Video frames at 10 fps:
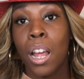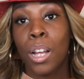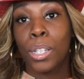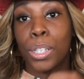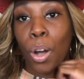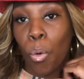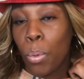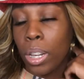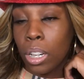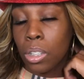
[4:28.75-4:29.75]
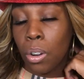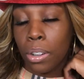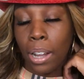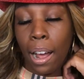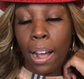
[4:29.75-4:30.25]
So we looked
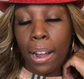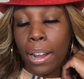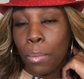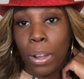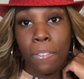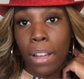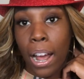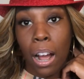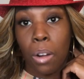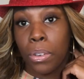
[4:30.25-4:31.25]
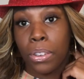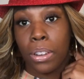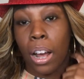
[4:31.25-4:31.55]
online, and we found